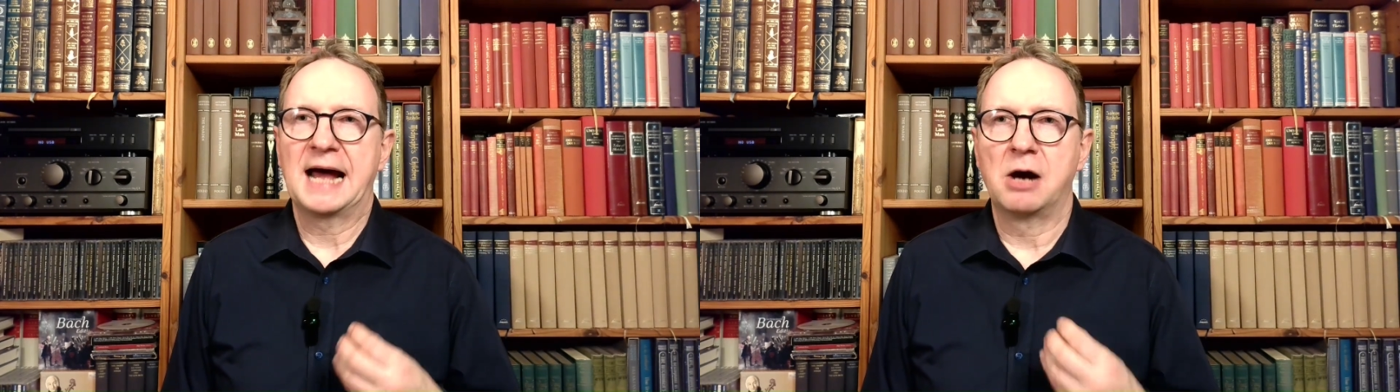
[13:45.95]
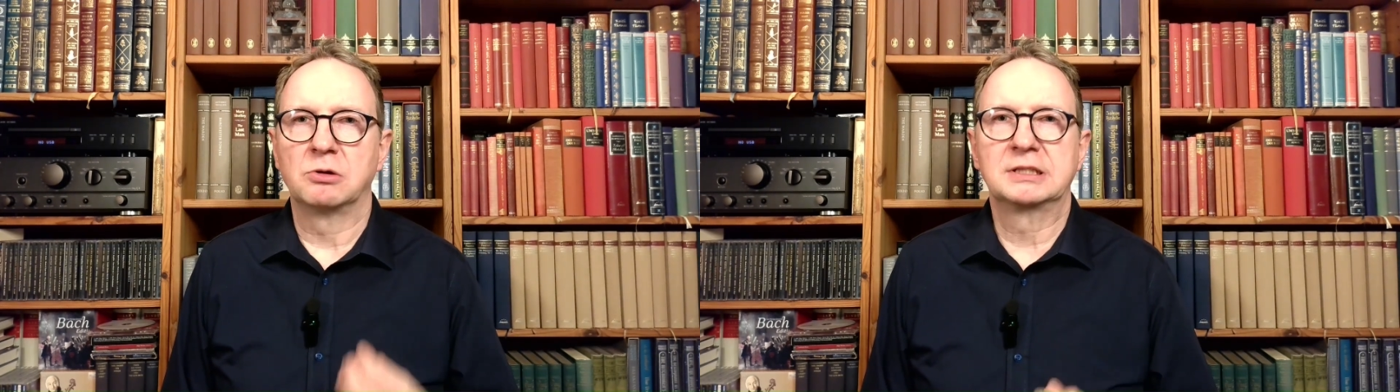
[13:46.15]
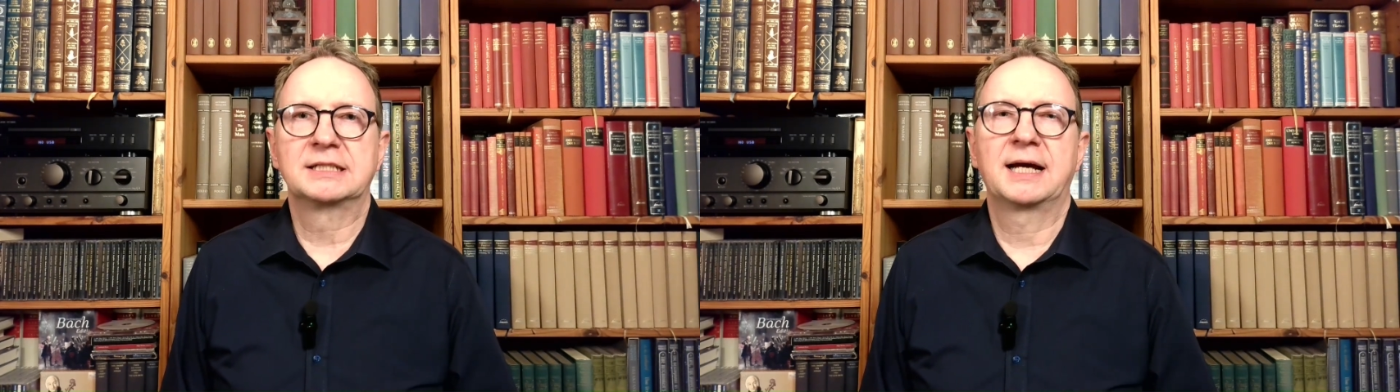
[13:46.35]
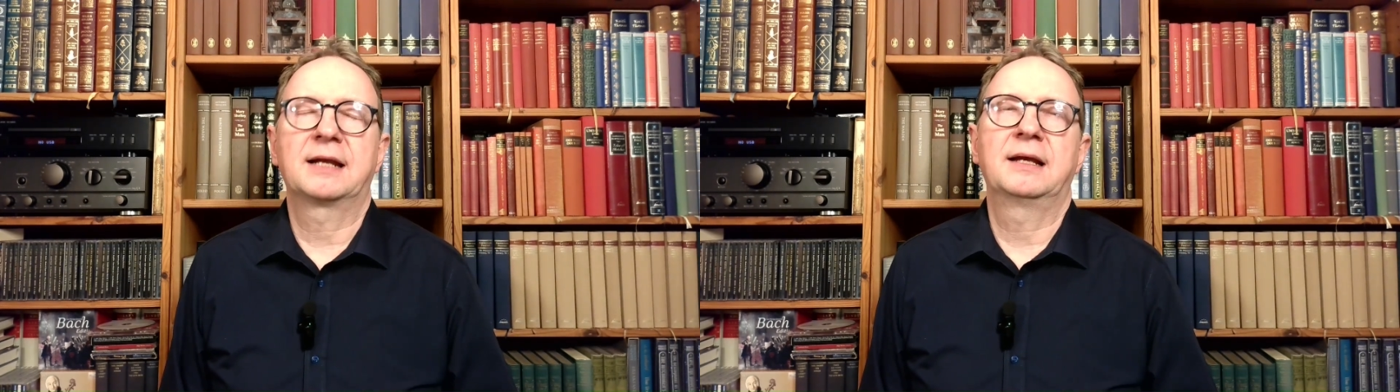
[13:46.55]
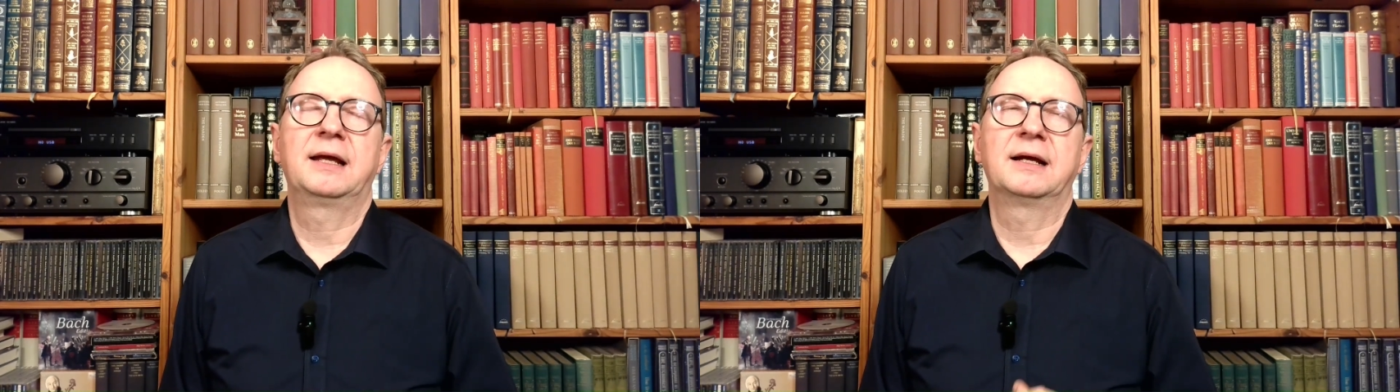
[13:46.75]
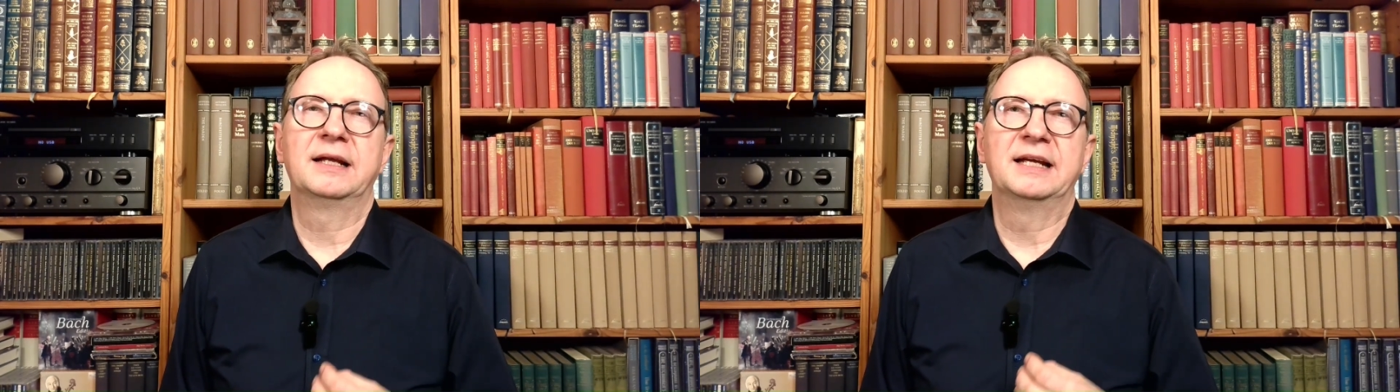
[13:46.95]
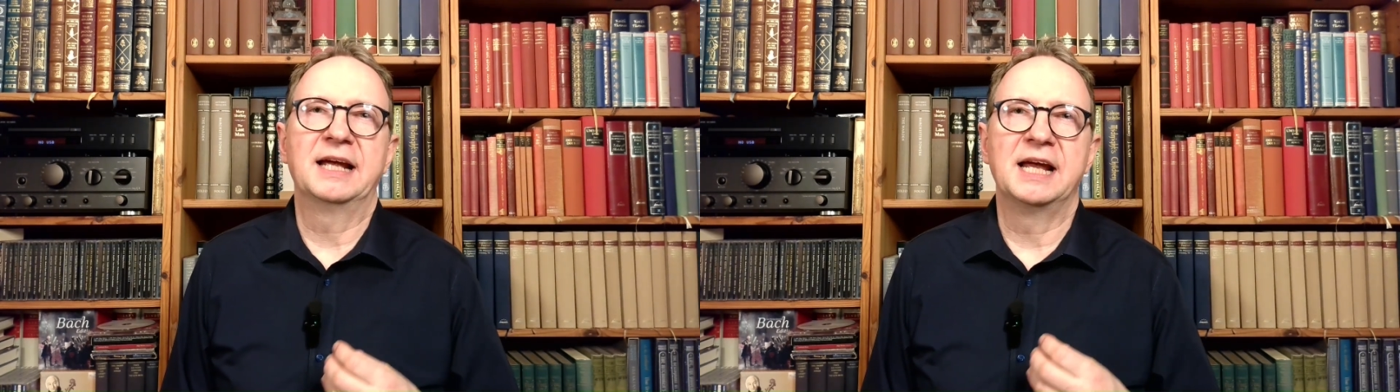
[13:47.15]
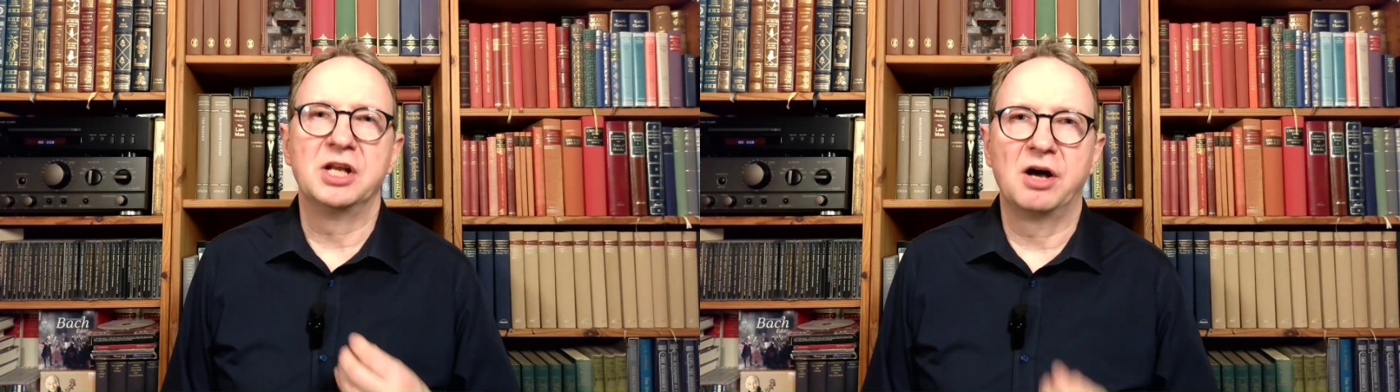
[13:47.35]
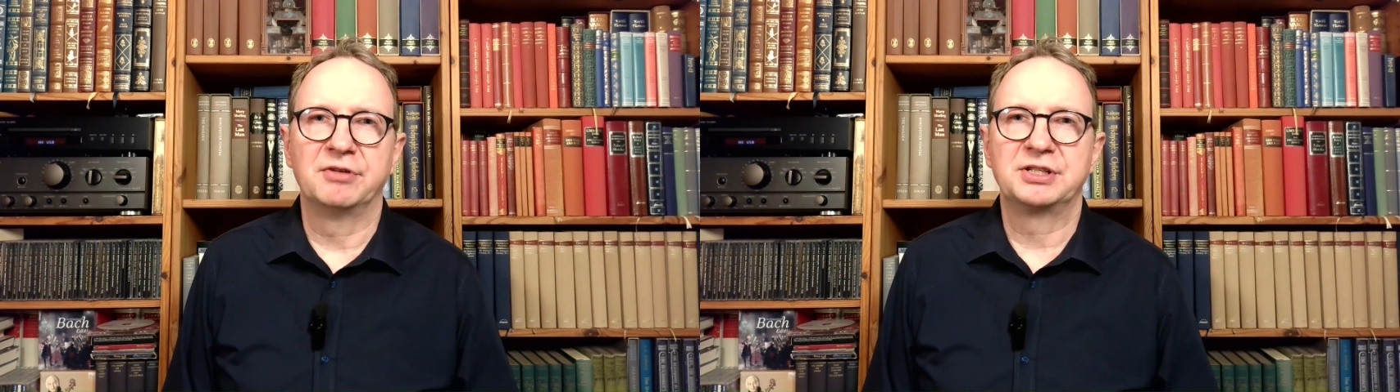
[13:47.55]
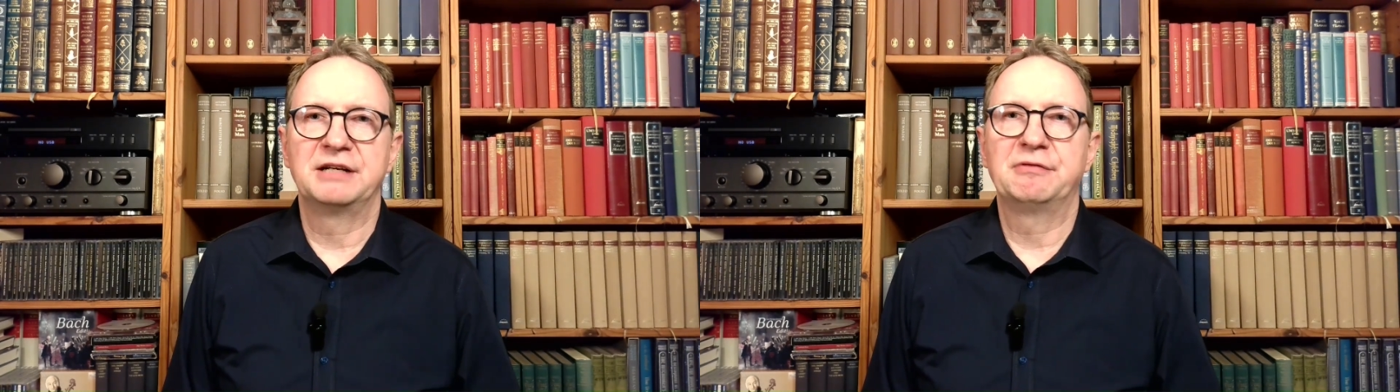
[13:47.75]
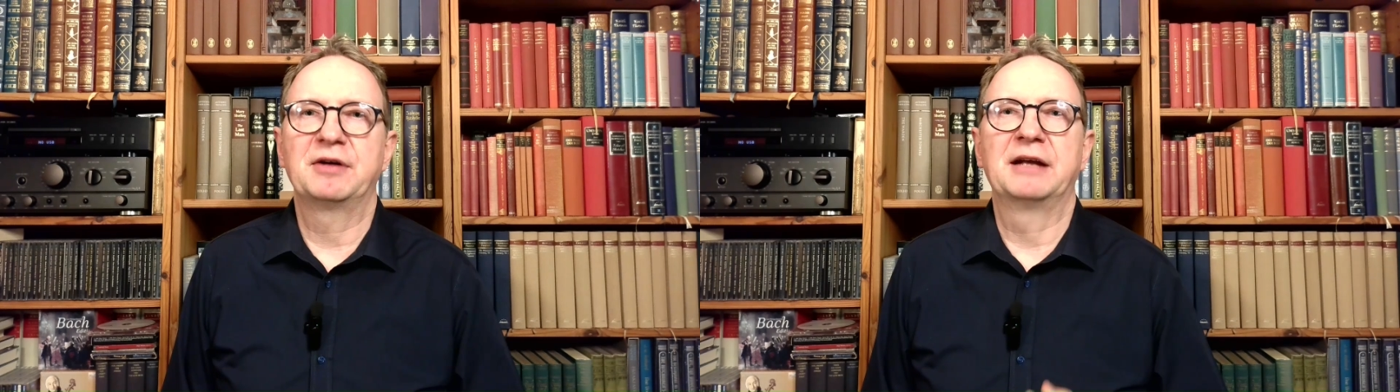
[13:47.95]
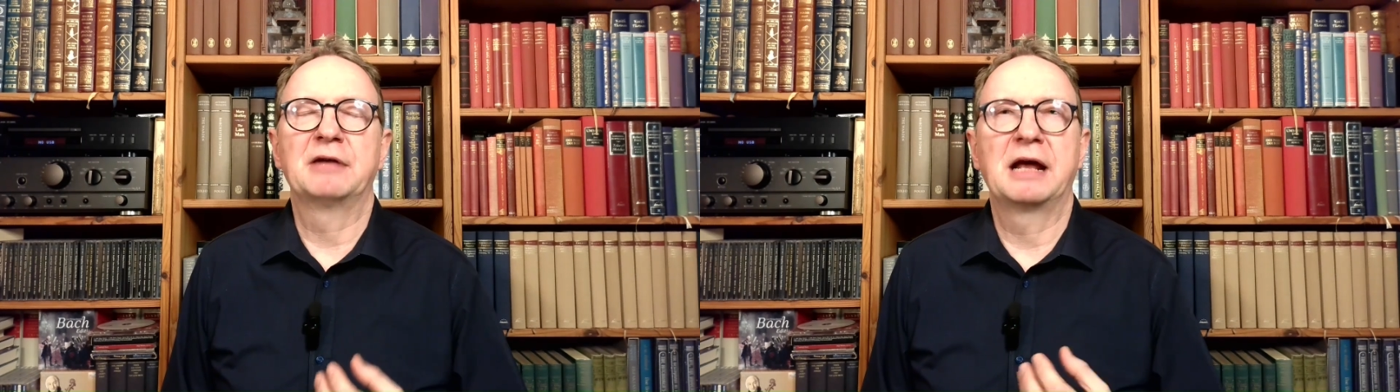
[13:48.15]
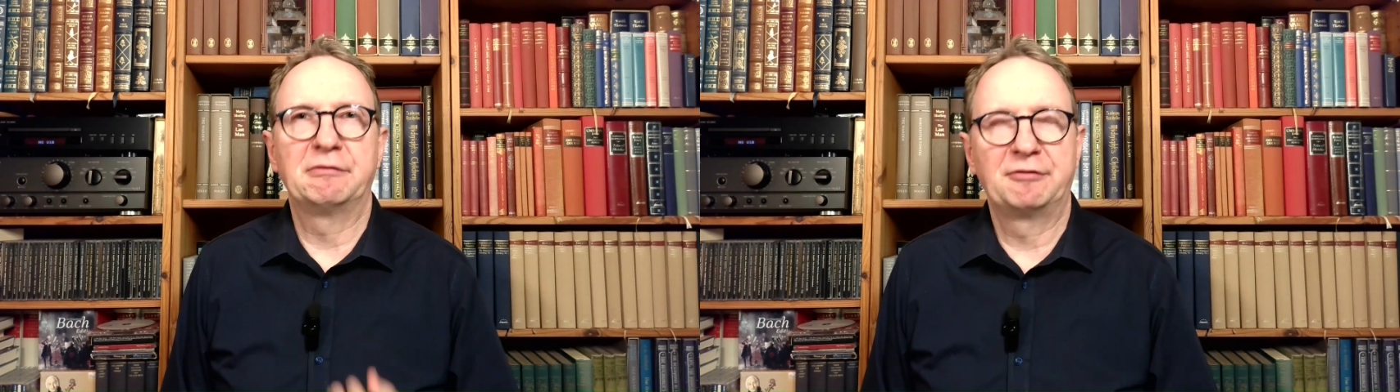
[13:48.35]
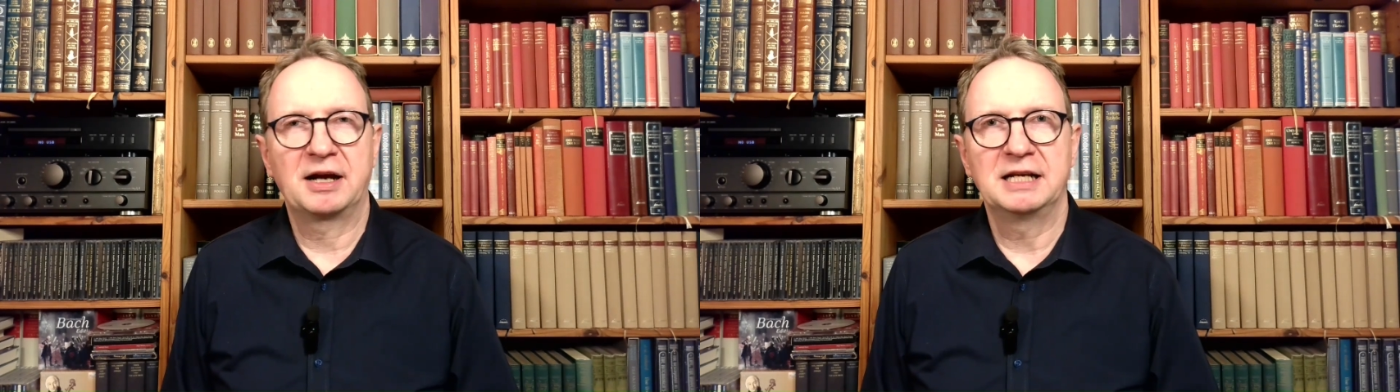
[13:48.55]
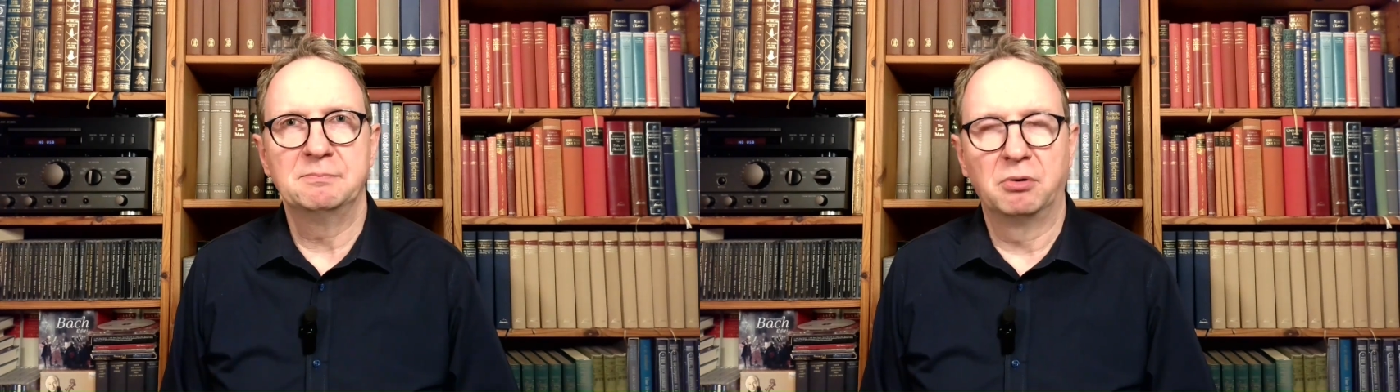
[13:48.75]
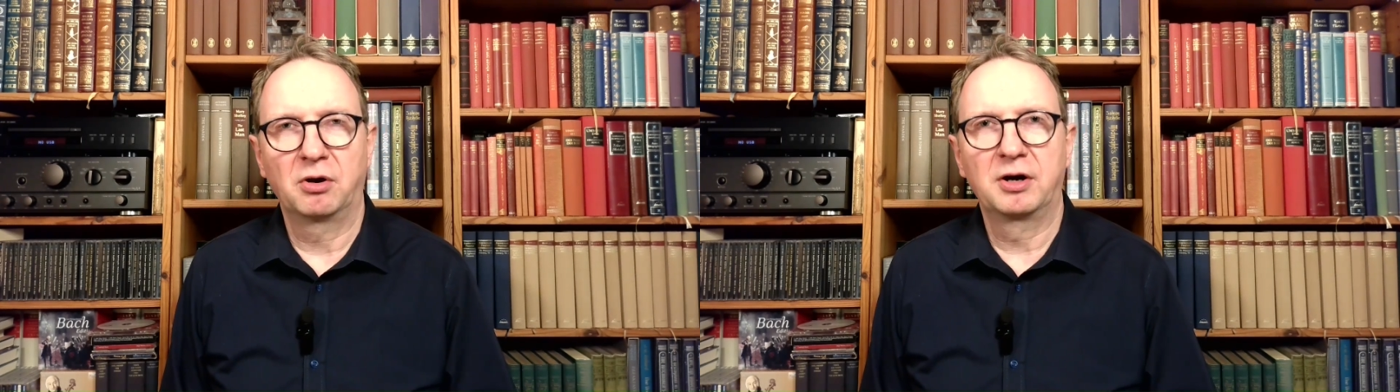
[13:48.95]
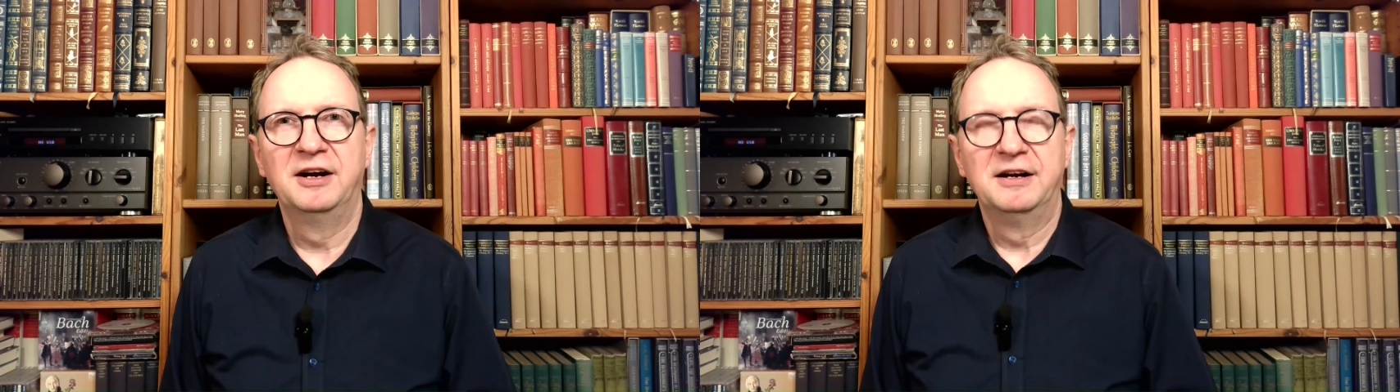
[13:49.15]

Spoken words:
outstandingly innovative and funny book